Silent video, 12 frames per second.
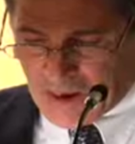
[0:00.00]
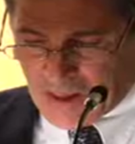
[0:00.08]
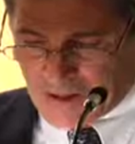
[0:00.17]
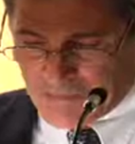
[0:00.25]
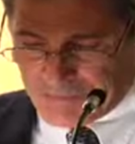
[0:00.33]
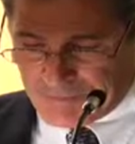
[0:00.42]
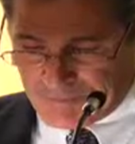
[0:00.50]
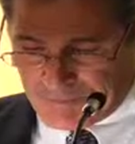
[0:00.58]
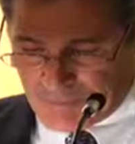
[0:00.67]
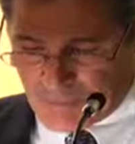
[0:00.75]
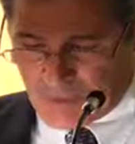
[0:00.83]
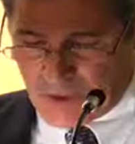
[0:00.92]
Um,
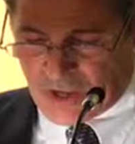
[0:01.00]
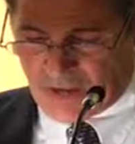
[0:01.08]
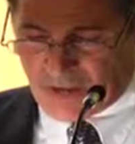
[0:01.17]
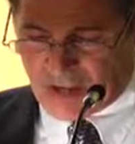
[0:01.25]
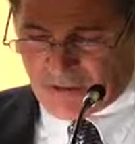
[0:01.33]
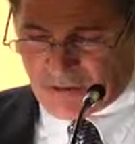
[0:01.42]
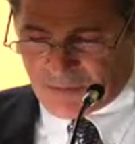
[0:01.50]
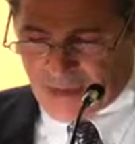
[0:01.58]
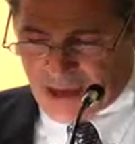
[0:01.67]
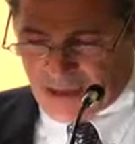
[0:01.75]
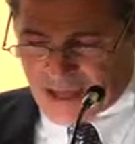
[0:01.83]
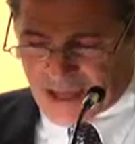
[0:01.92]
we had 11
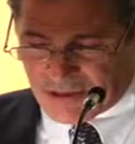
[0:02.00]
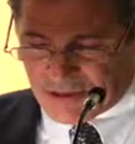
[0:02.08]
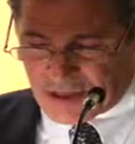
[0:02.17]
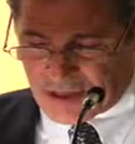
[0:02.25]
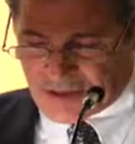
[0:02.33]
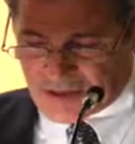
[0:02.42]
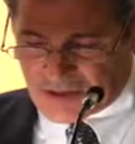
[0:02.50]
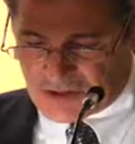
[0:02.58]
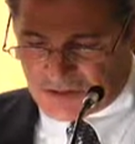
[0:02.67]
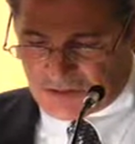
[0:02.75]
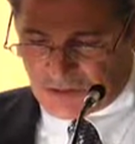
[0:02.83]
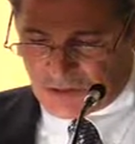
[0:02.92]
male
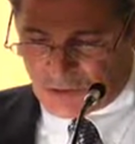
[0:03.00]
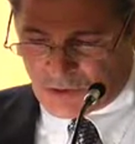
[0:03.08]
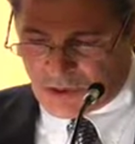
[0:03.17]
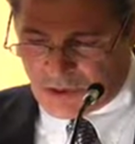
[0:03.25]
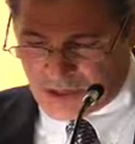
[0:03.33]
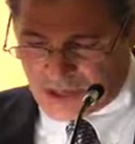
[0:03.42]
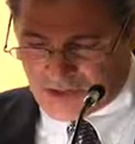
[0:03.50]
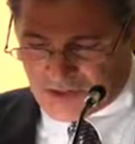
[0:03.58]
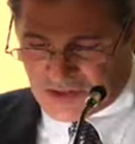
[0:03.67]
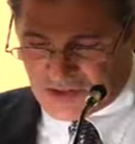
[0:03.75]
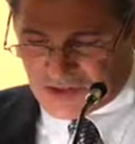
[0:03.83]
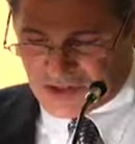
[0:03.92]
athletes who were all
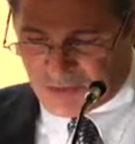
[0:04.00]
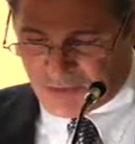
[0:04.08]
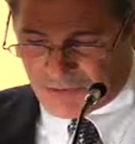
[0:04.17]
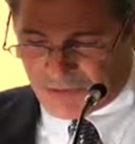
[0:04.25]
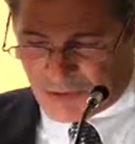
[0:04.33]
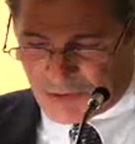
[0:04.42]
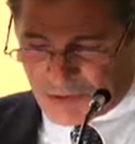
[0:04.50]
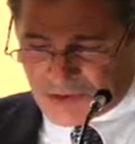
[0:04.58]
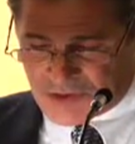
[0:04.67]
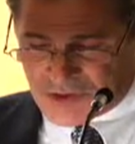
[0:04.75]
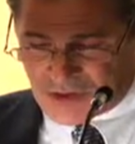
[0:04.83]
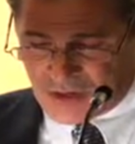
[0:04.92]
ACC
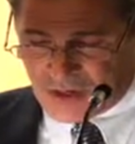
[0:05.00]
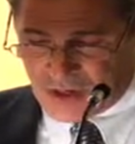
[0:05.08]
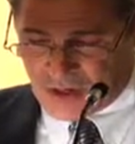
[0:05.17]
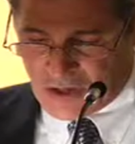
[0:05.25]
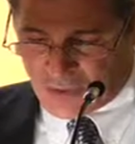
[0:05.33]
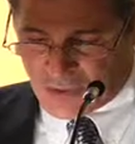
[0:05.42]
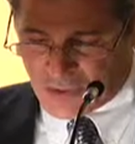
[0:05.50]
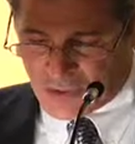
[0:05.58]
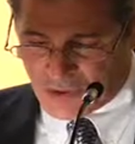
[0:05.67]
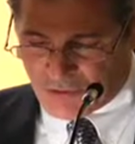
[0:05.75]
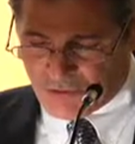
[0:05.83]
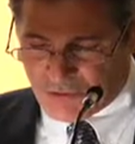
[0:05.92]
performers. We
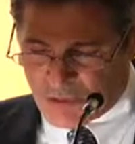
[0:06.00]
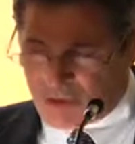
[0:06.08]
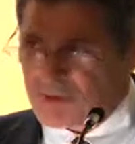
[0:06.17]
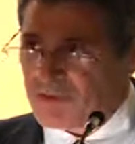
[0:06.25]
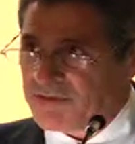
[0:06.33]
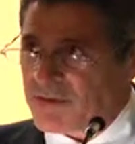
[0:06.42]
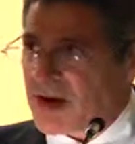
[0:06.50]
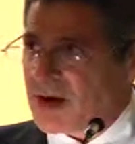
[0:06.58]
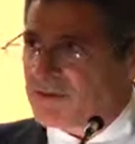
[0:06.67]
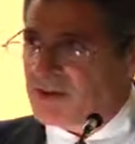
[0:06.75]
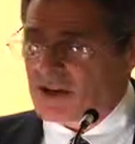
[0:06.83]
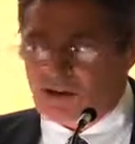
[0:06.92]
broke four of the
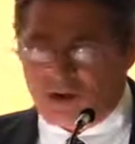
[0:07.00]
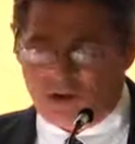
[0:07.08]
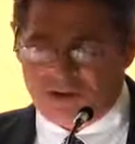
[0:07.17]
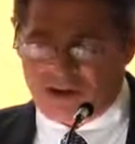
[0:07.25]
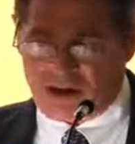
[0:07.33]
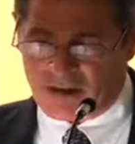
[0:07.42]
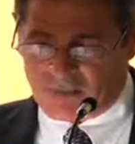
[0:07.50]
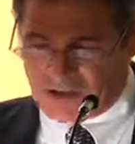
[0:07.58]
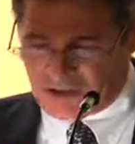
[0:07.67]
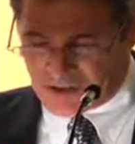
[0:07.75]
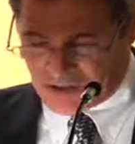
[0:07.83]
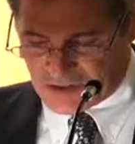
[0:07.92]
five all-time
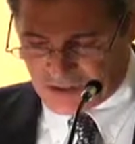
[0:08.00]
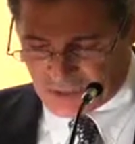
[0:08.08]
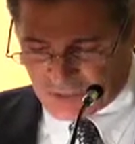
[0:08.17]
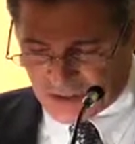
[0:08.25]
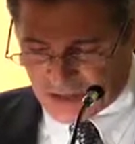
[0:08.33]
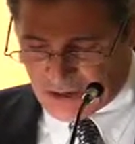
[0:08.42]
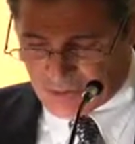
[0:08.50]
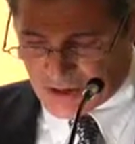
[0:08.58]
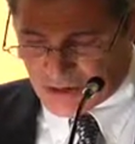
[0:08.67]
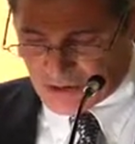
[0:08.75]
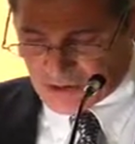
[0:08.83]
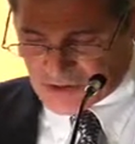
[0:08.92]
ACC relay
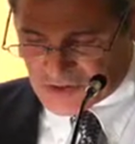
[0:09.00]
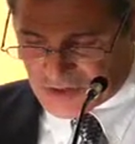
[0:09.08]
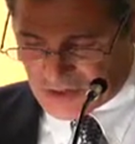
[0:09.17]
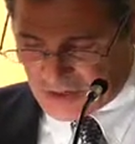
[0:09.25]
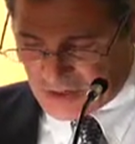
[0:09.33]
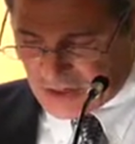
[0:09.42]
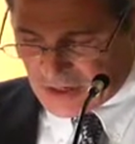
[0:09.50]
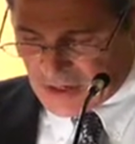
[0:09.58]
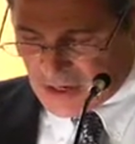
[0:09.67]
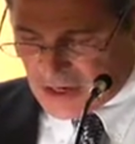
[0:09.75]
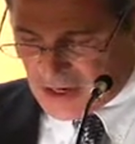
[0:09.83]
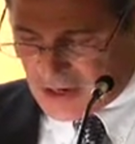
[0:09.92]
records.
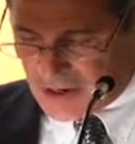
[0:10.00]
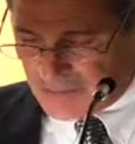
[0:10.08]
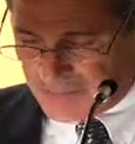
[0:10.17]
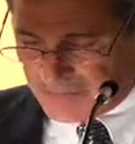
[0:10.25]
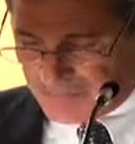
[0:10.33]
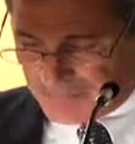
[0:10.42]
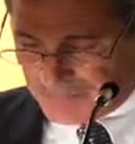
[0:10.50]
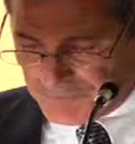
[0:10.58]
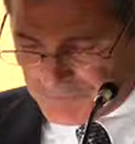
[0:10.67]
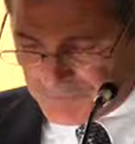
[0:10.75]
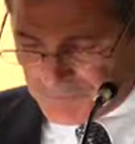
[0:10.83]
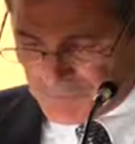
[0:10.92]
Um,
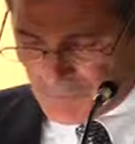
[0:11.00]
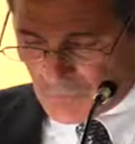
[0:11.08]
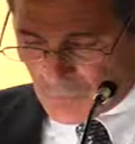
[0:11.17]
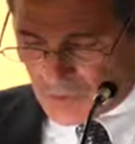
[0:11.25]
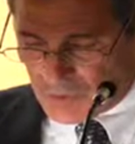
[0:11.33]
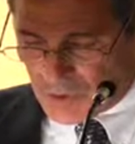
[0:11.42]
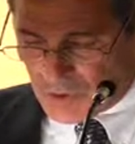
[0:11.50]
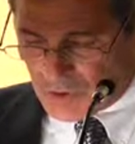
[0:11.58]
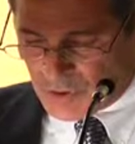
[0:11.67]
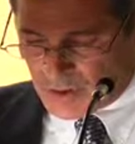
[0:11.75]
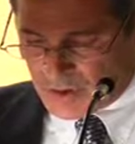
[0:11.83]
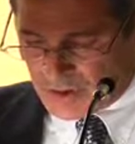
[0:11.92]
we
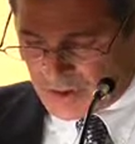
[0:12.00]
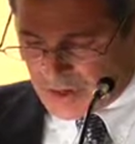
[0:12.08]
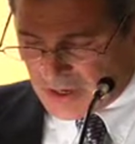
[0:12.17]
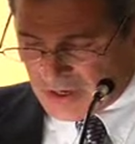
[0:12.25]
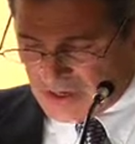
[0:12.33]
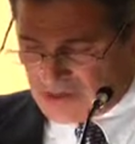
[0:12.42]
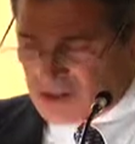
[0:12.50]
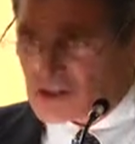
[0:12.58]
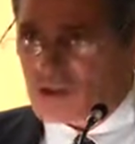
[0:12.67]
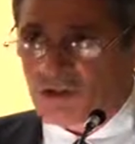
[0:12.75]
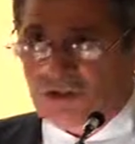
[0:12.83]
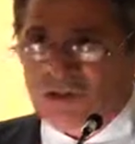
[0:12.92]
broke an
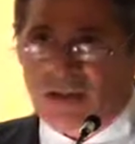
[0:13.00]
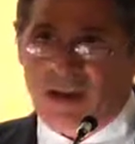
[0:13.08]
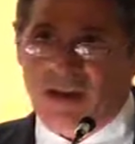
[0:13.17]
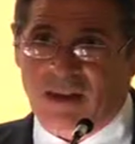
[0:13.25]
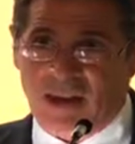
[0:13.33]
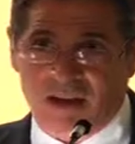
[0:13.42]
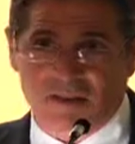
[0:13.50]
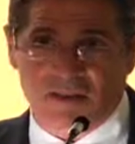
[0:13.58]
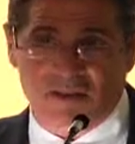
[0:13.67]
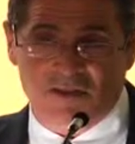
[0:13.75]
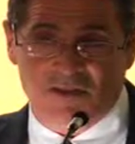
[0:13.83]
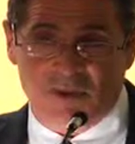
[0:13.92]
additional 10
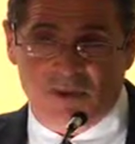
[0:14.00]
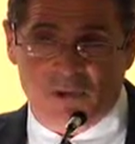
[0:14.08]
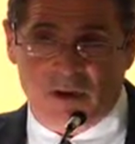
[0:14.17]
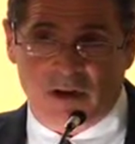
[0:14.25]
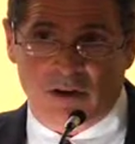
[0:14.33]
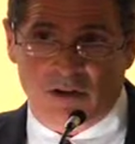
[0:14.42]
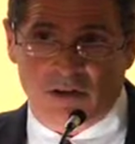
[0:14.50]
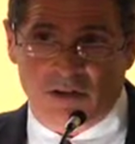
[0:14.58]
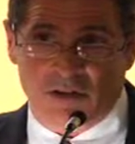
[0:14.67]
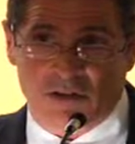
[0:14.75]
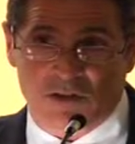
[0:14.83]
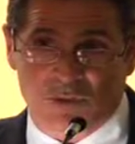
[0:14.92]
ACC
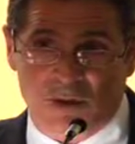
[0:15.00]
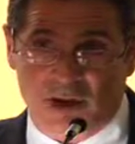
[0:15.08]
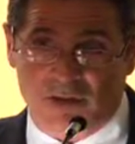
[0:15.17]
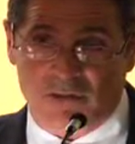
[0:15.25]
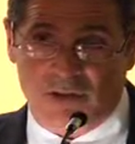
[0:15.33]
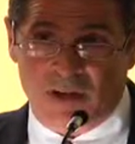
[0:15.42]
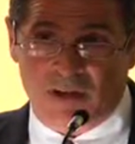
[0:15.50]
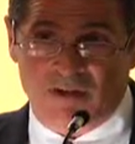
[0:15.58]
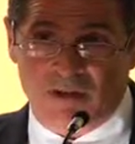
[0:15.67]
records in of the